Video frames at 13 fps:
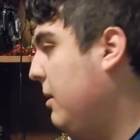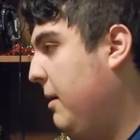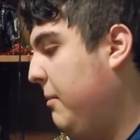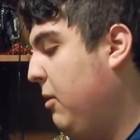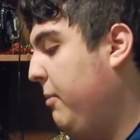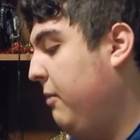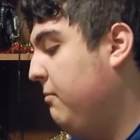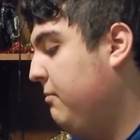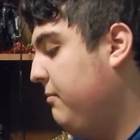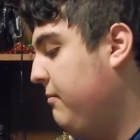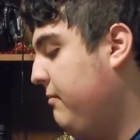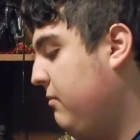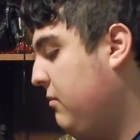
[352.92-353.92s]
I'm
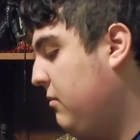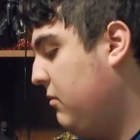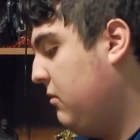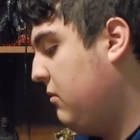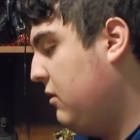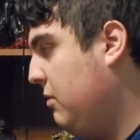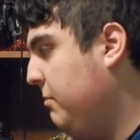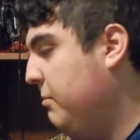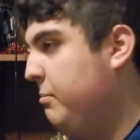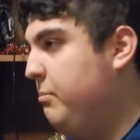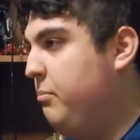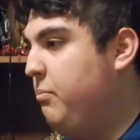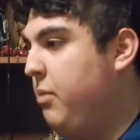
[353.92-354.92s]

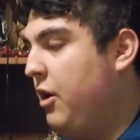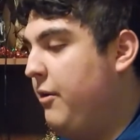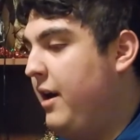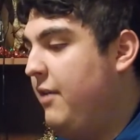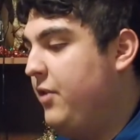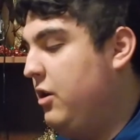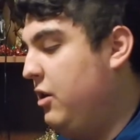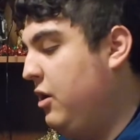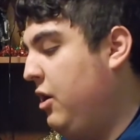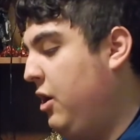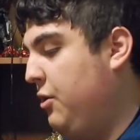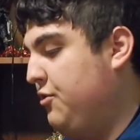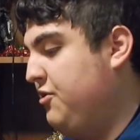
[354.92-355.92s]
hoping but I have
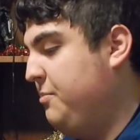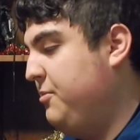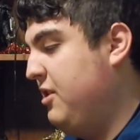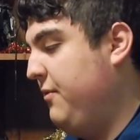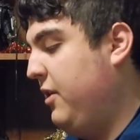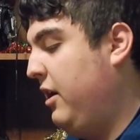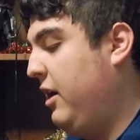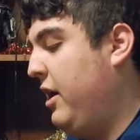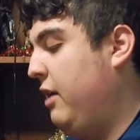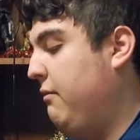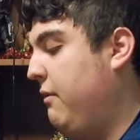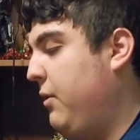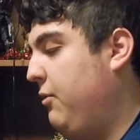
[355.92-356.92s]
other stuff I'm gonna
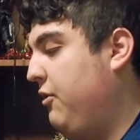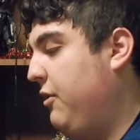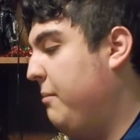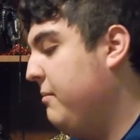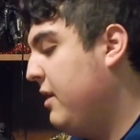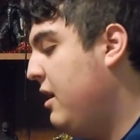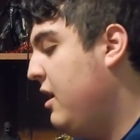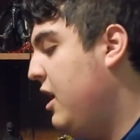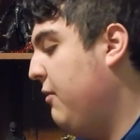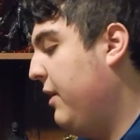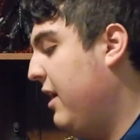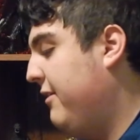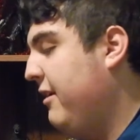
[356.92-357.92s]
review. So yeah.
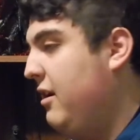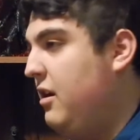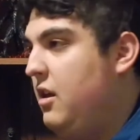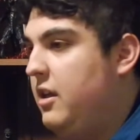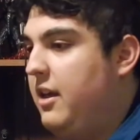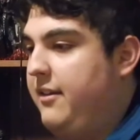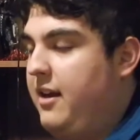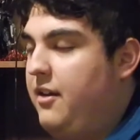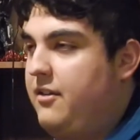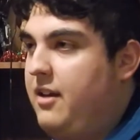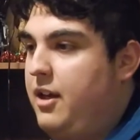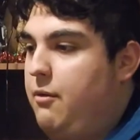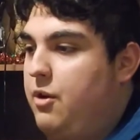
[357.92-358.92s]
Anyway, guys, guys and gals,
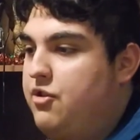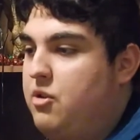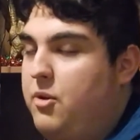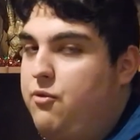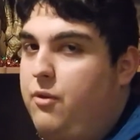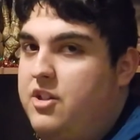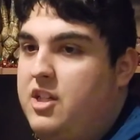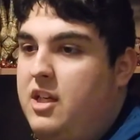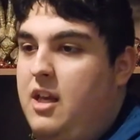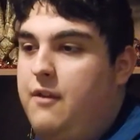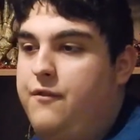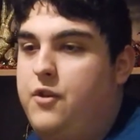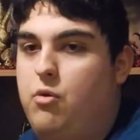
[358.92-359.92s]
thank you all so much for watching.
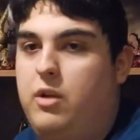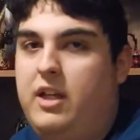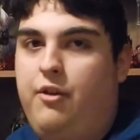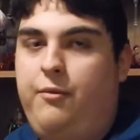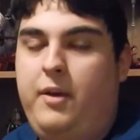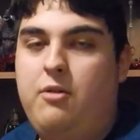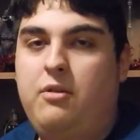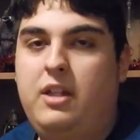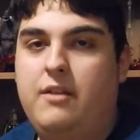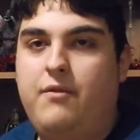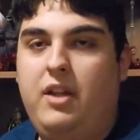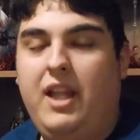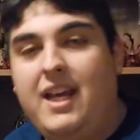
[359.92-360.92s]
If you like this video,
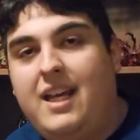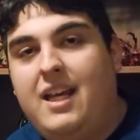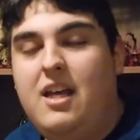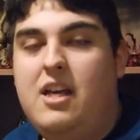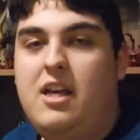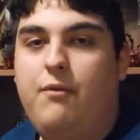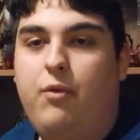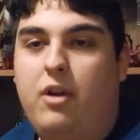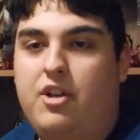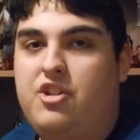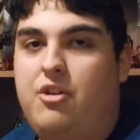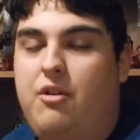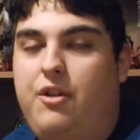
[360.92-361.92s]
leave a like. If you want to
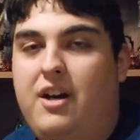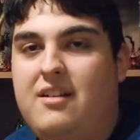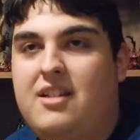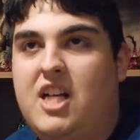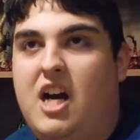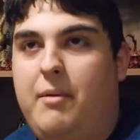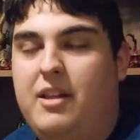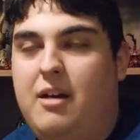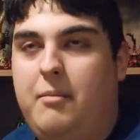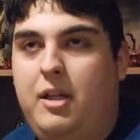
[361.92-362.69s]
share your thoughts, comment down